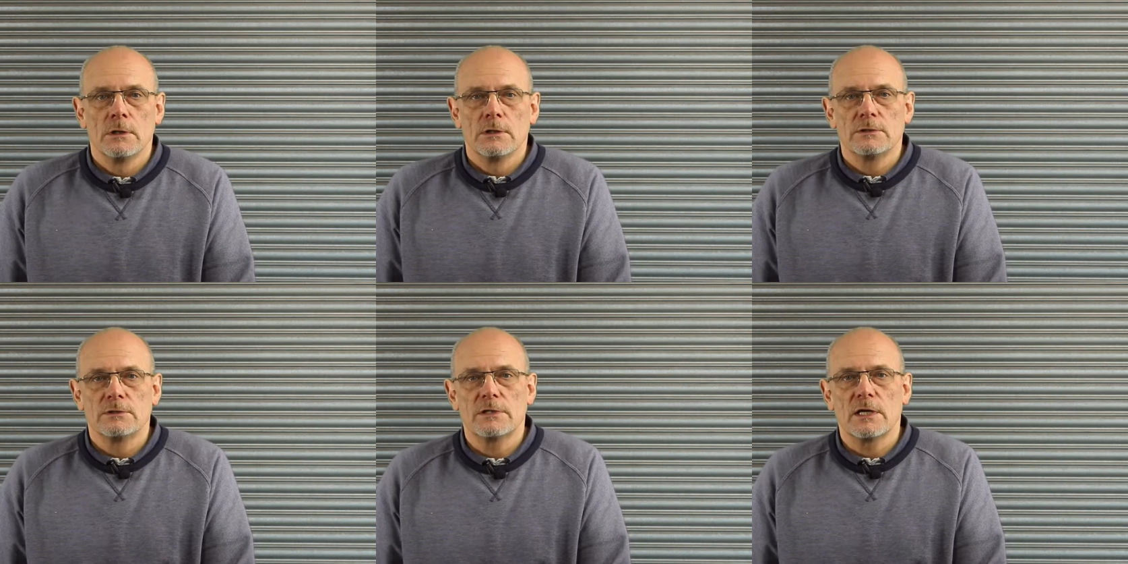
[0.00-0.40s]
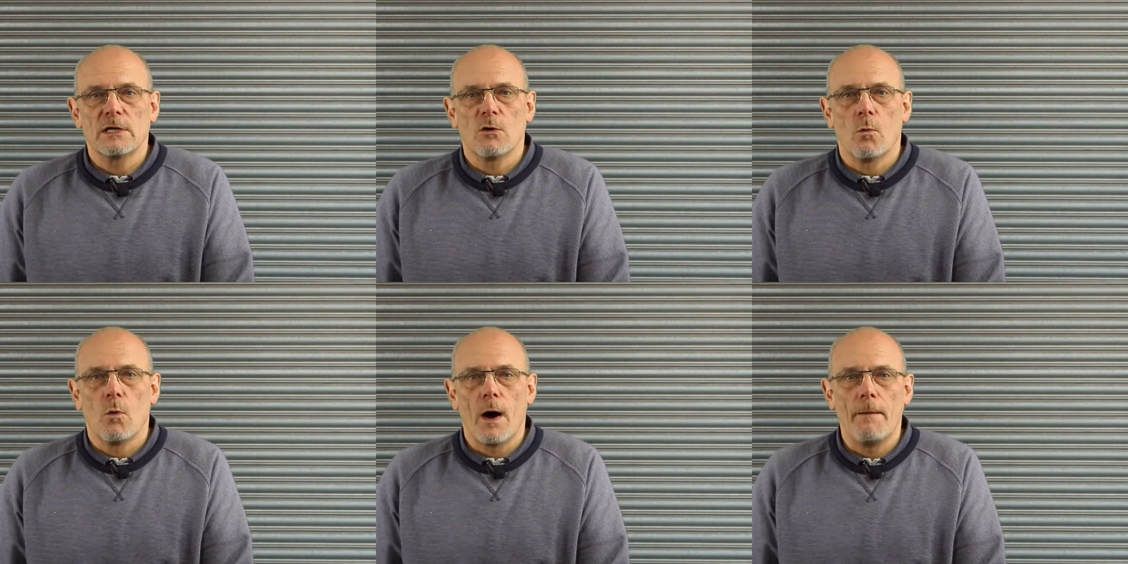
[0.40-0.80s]
set
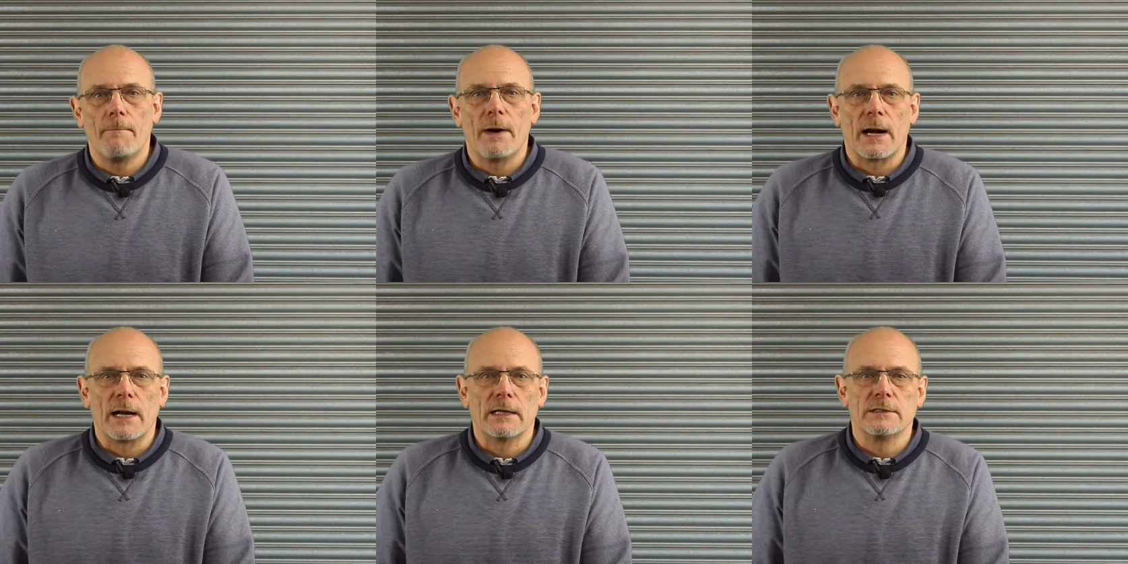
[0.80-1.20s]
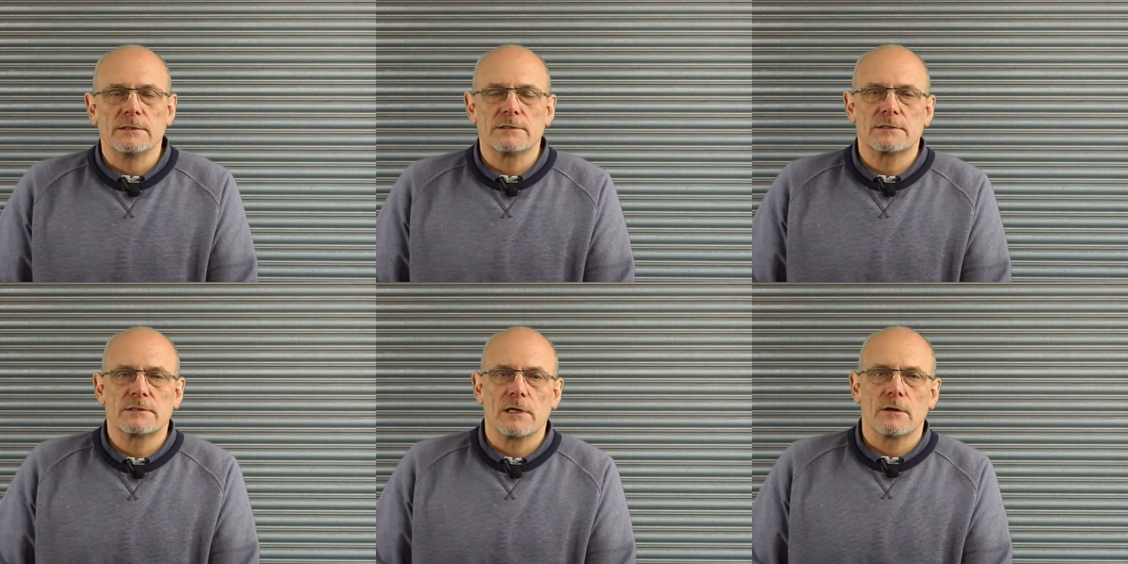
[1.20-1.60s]
your white
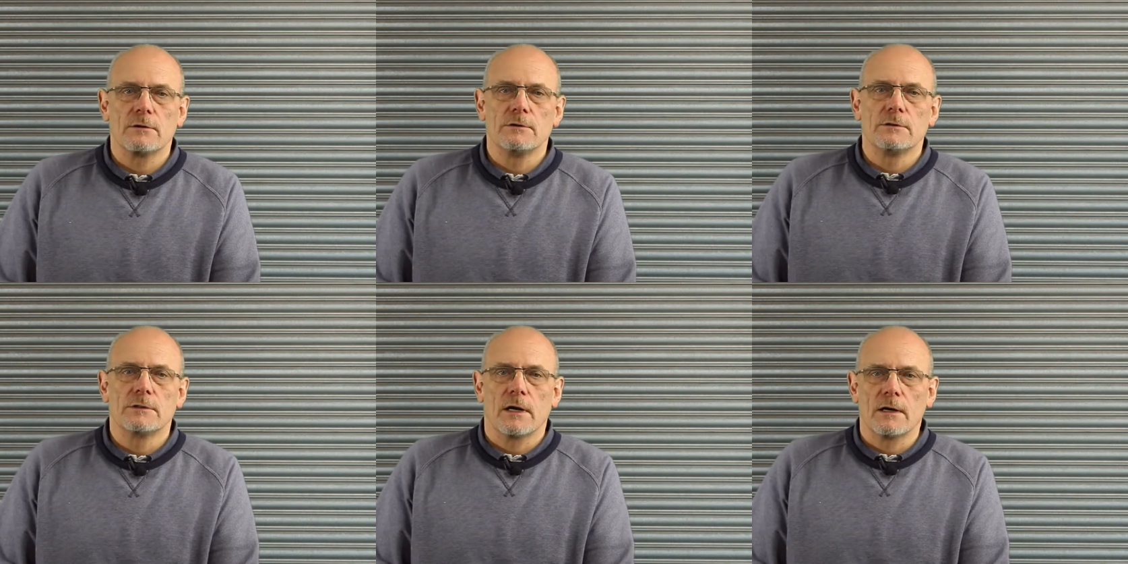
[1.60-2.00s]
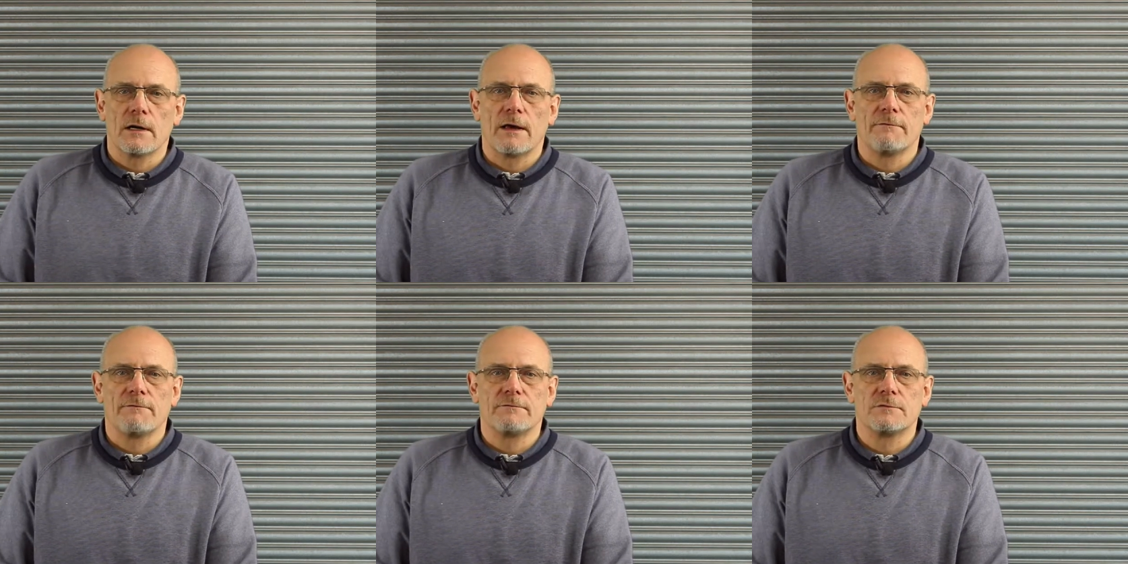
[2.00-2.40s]
balance so you don't
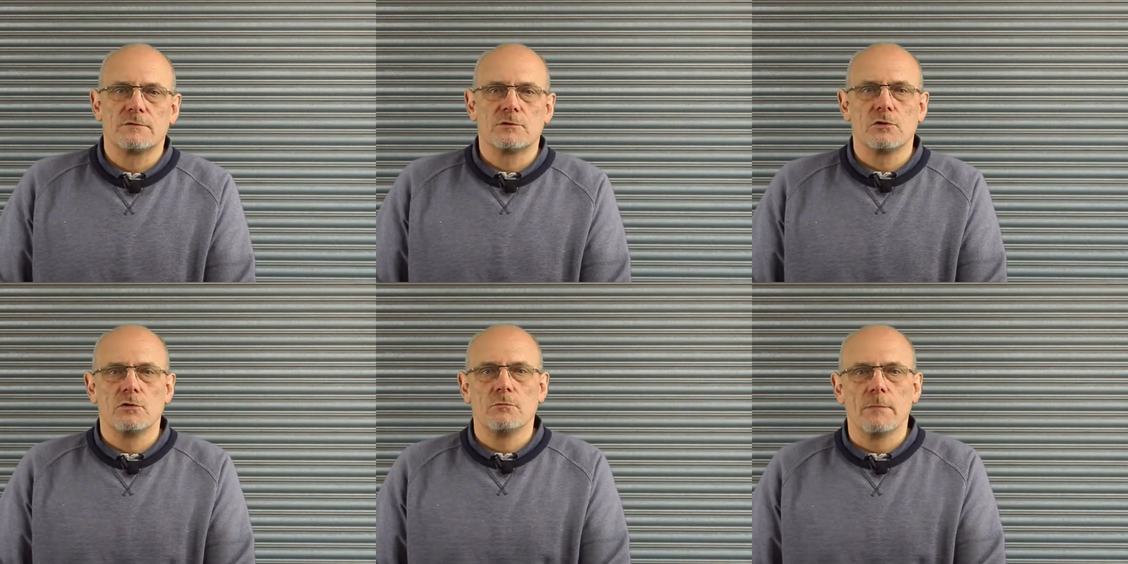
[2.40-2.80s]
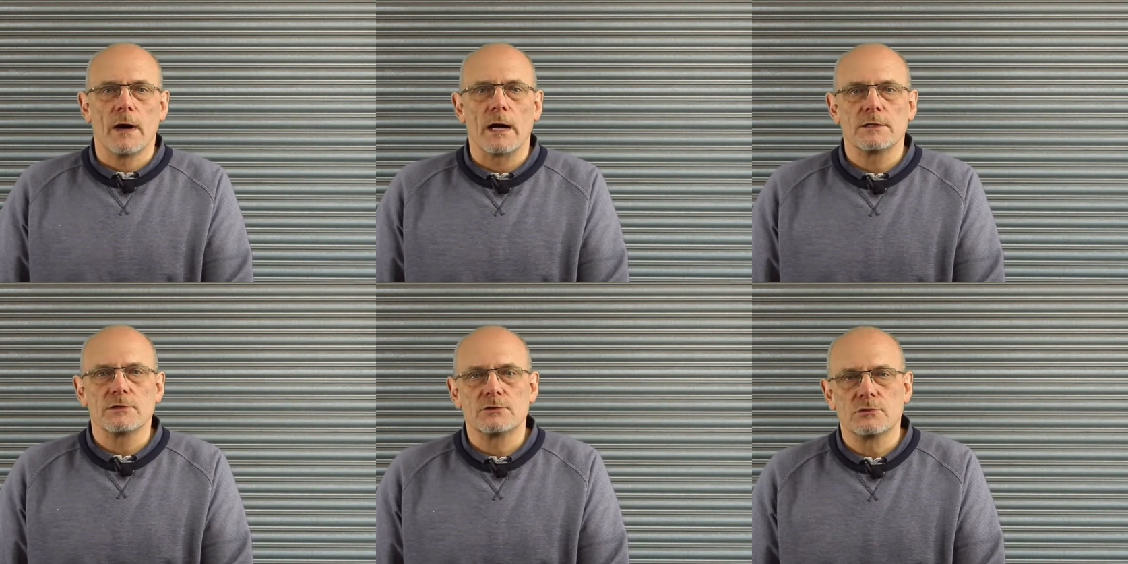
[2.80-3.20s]
have too
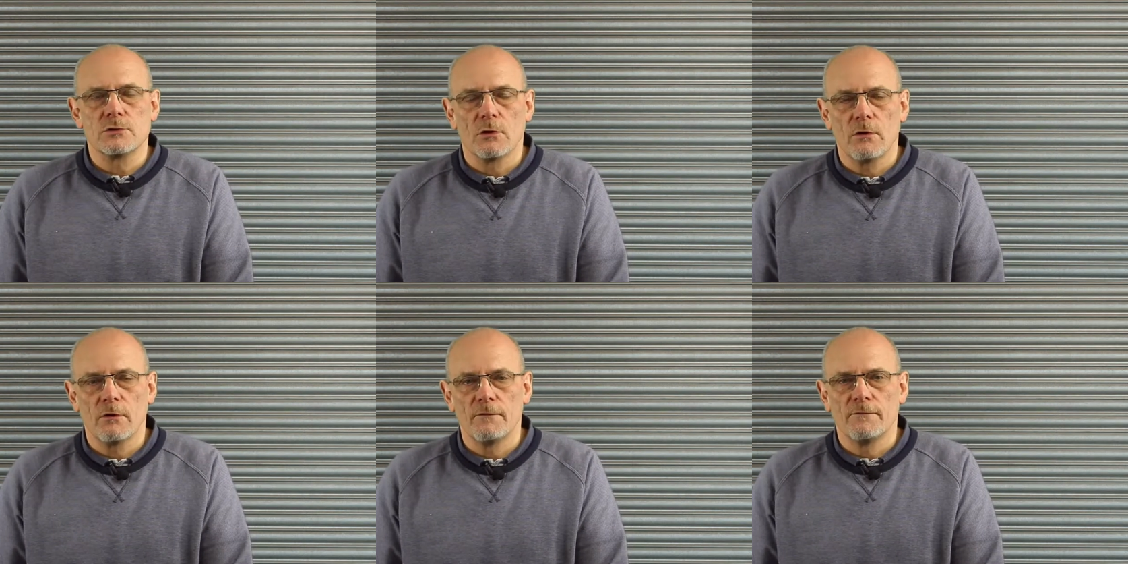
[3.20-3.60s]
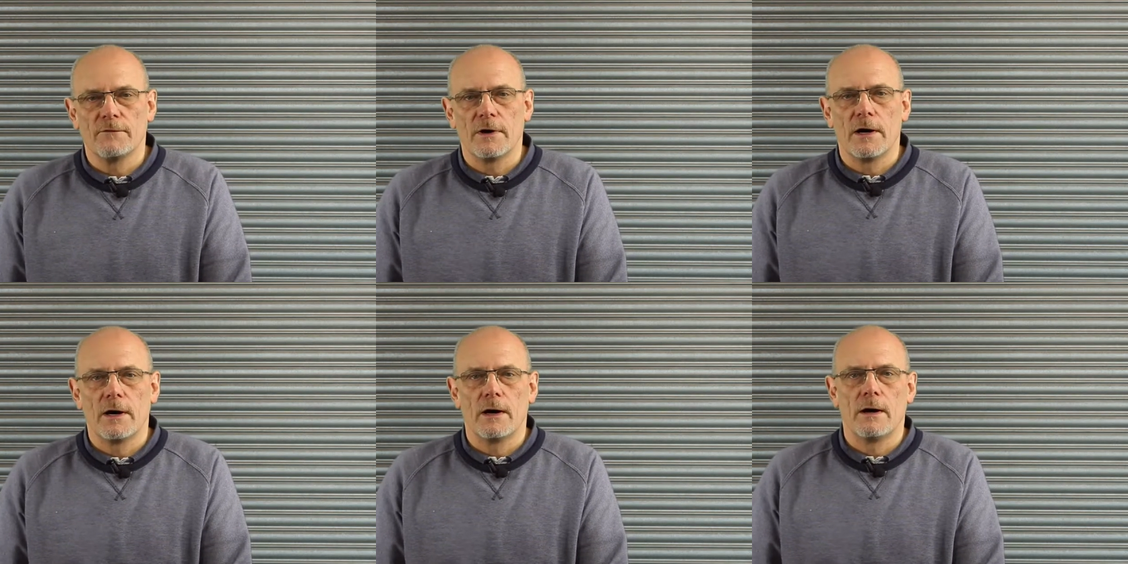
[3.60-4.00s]
much sort
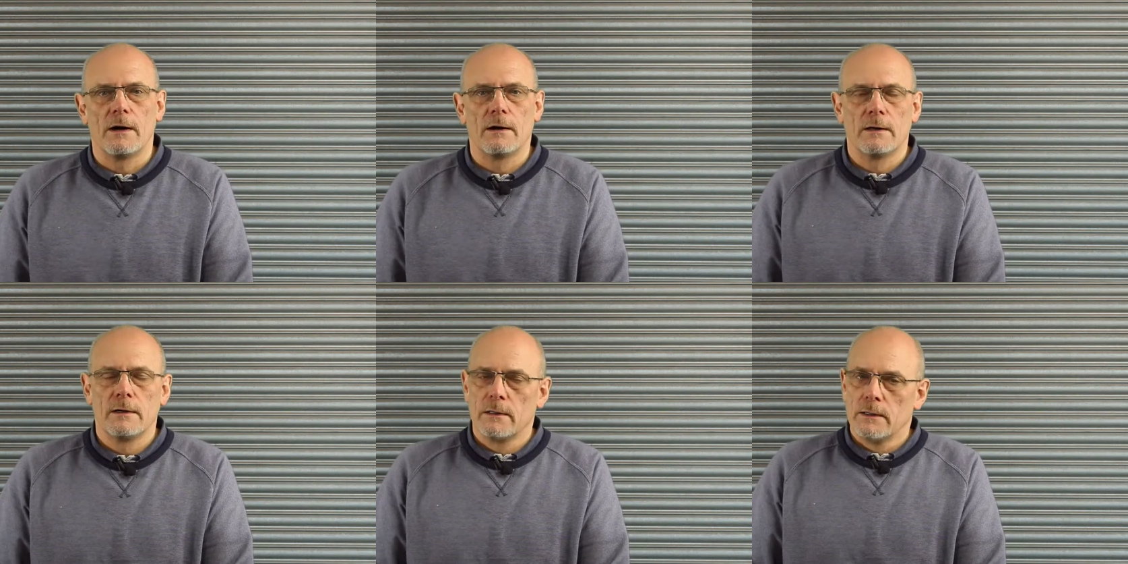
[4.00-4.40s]
of